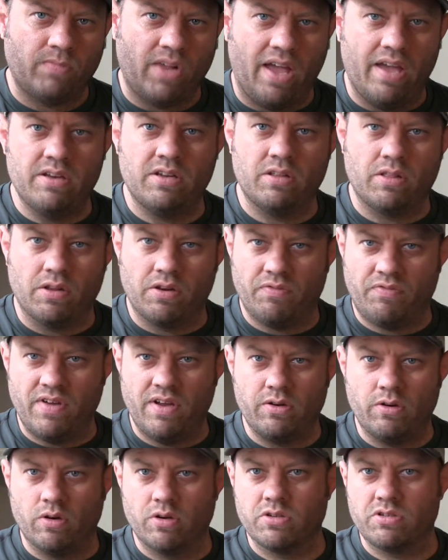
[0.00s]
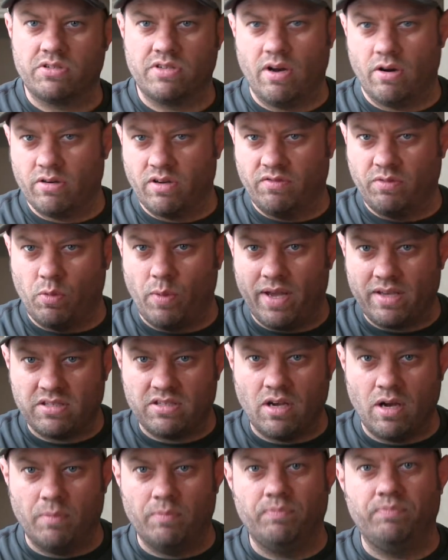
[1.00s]
Into the Defenders, Daredevil wakes
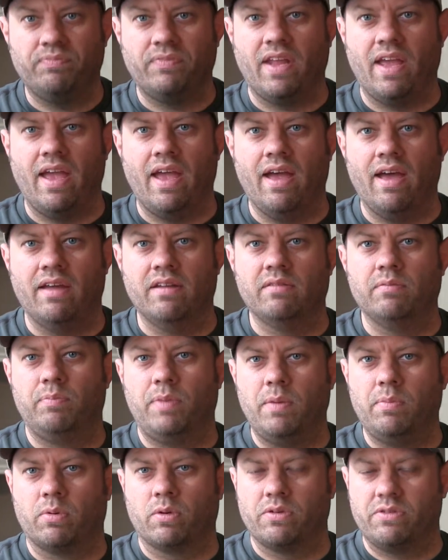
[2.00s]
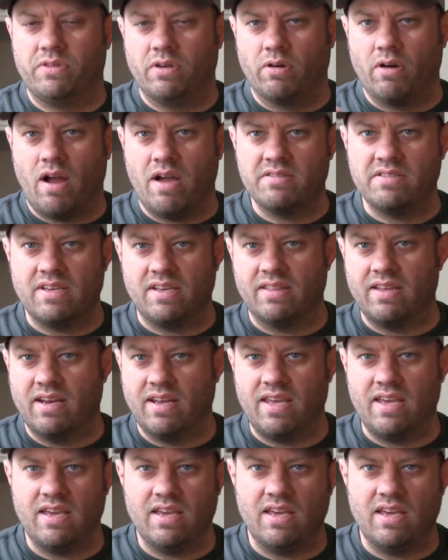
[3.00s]
up, and people are theorizing that